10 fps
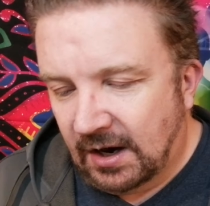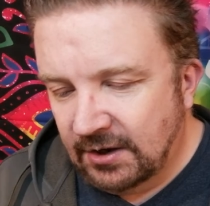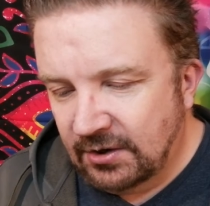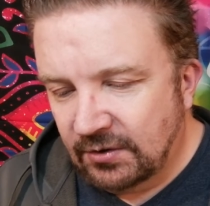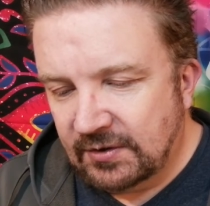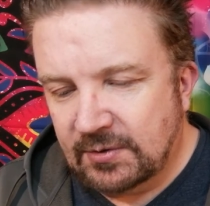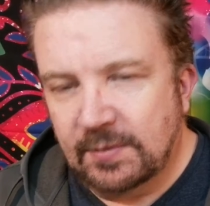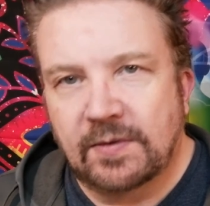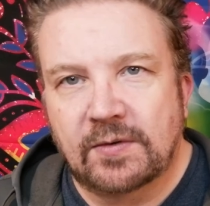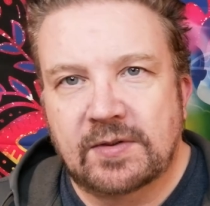I know that some
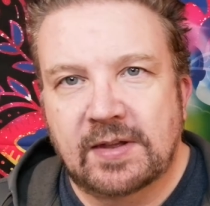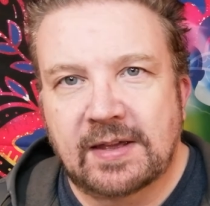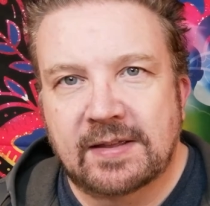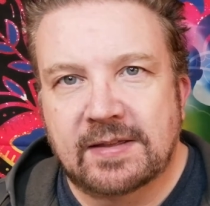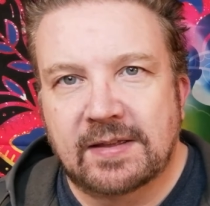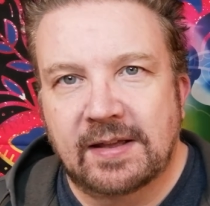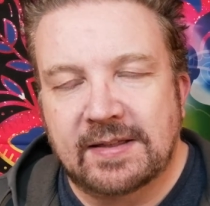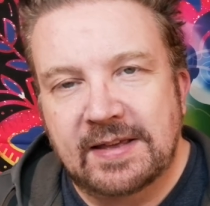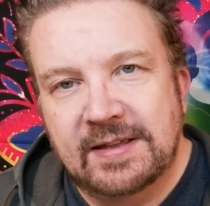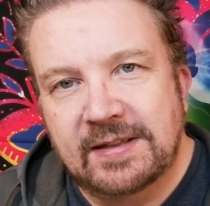of those things,
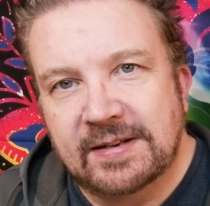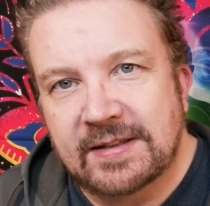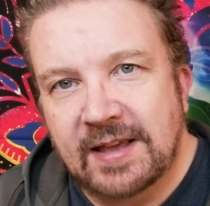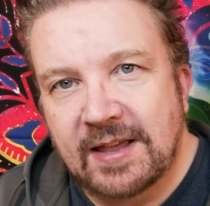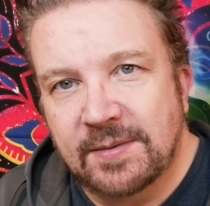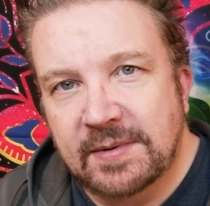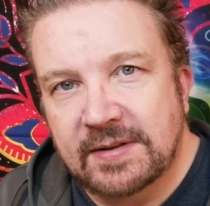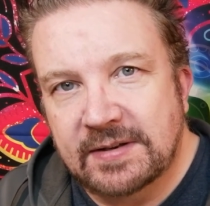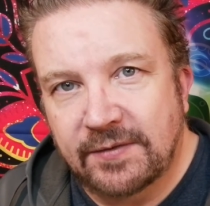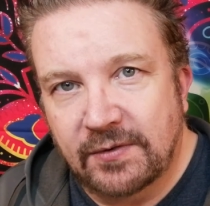it's easy to say them, it's
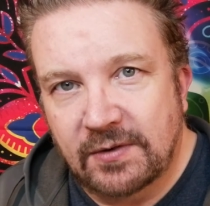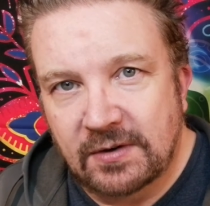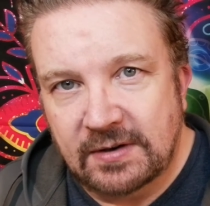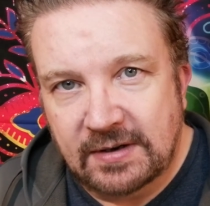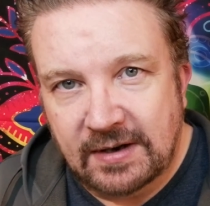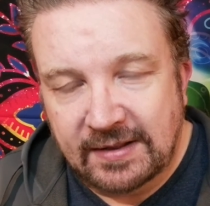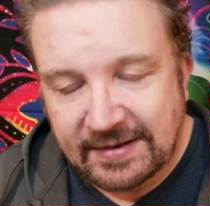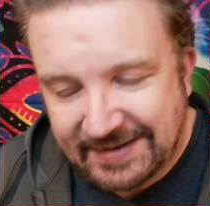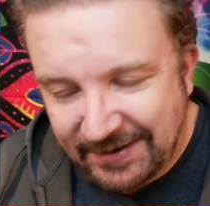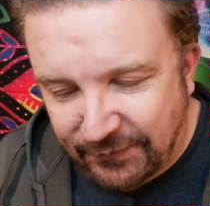a
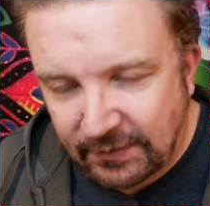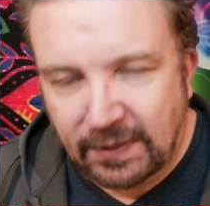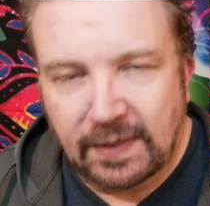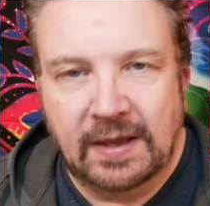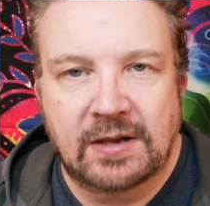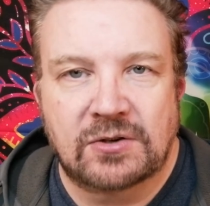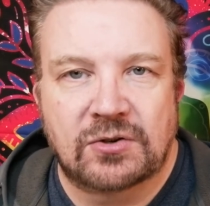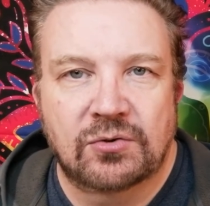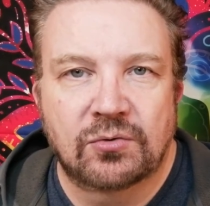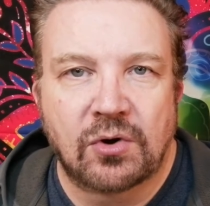different thing
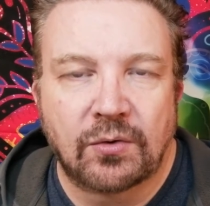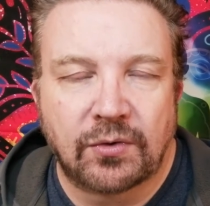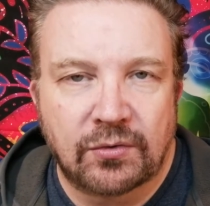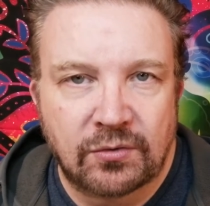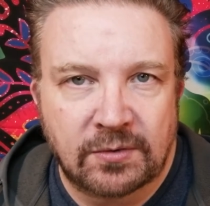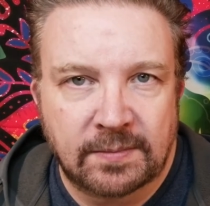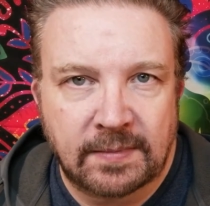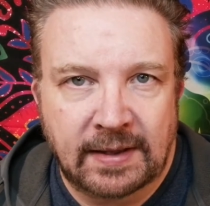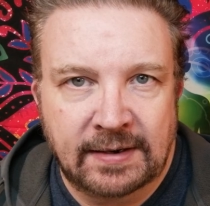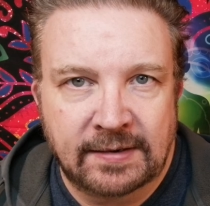to go through them
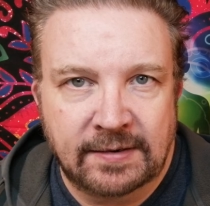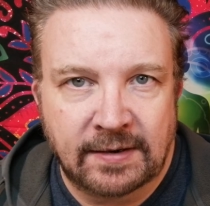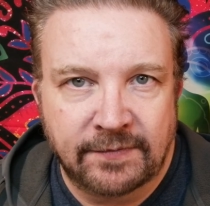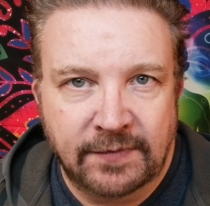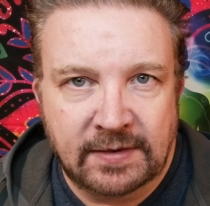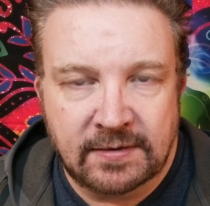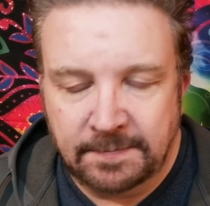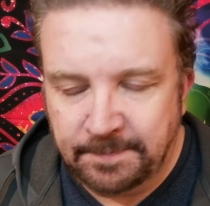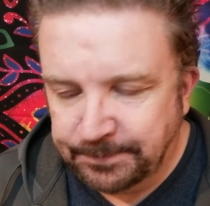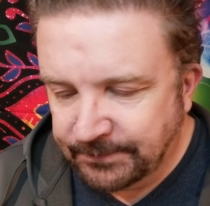and fix them,